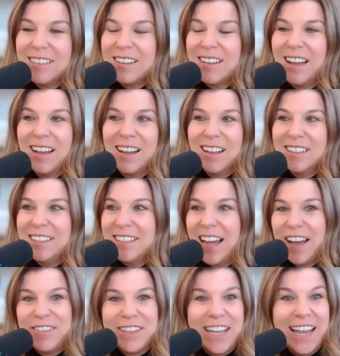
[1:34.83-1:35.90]

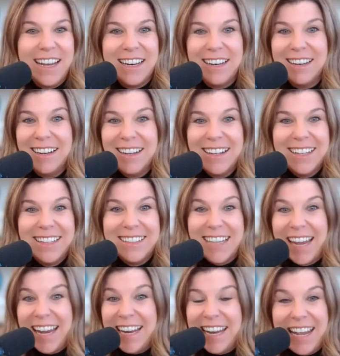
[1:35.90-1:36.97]
navigated
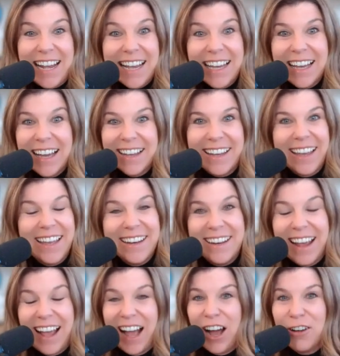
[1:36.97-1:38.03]
dating
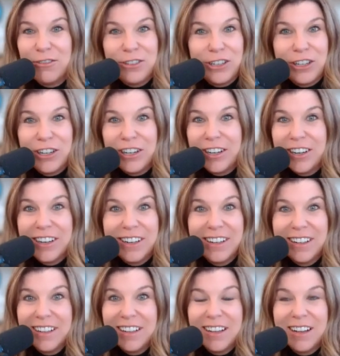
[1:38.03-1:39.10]
again after
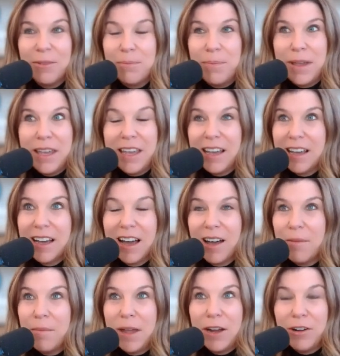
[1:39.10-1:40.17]
being
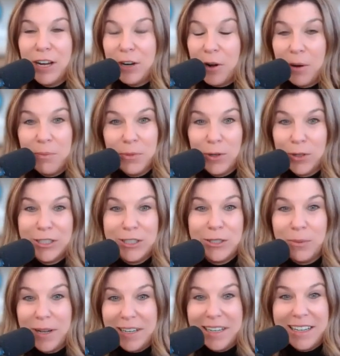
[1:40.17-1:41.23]
married almost
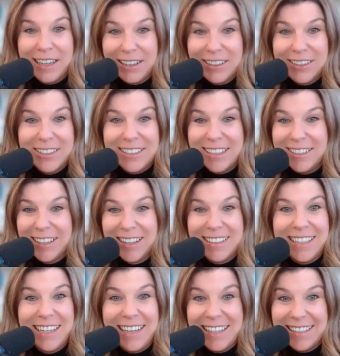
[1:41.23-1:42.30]
20 years and not
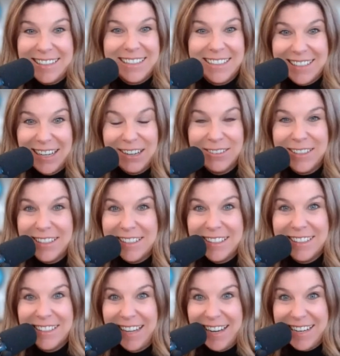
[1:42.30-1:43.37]
dating since I was
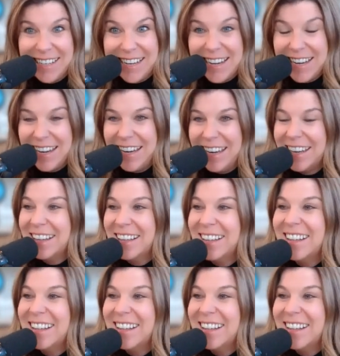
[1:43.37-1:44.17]
18.